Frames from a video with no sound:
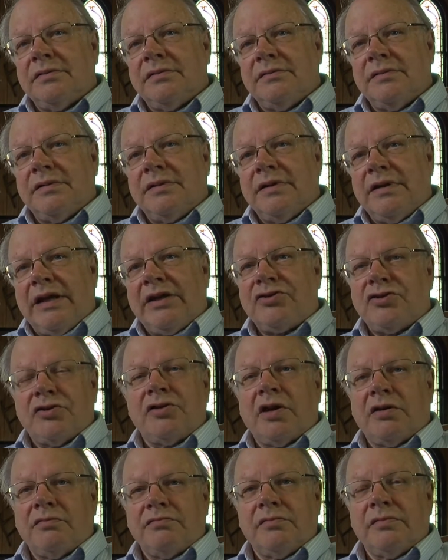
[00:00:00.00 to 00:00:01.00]
Lectured
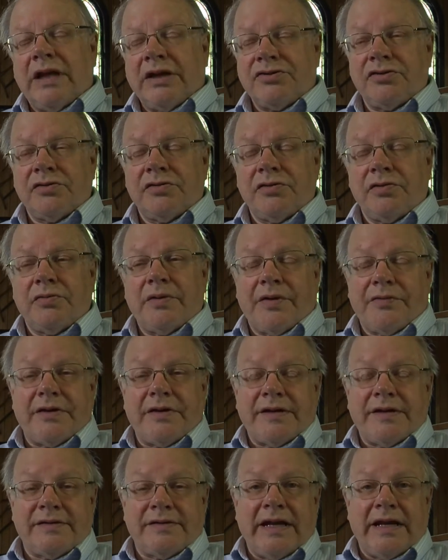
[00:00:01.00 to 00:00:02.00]
throughout the
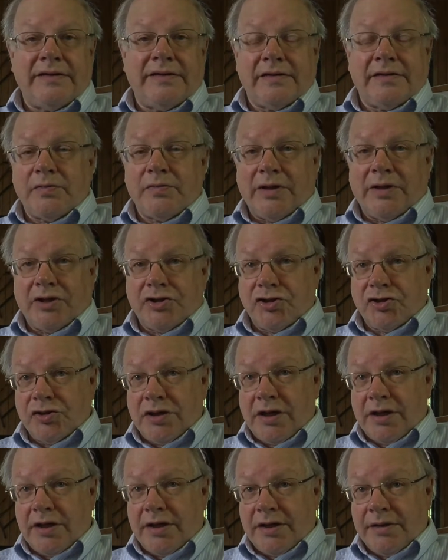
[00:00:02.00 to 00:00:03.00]
United States as well as
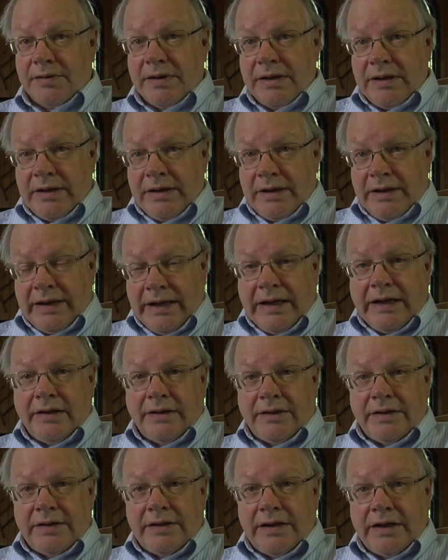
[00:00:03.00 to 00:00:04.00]

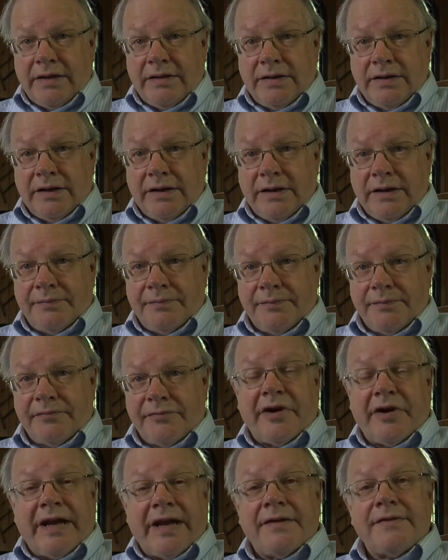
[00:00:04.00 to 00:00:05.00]
England and
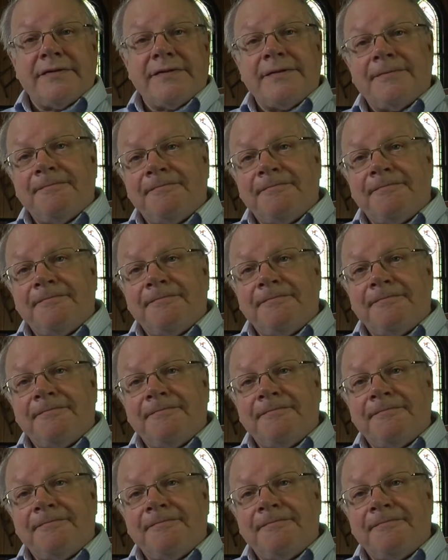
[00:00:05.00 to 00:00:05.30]
France.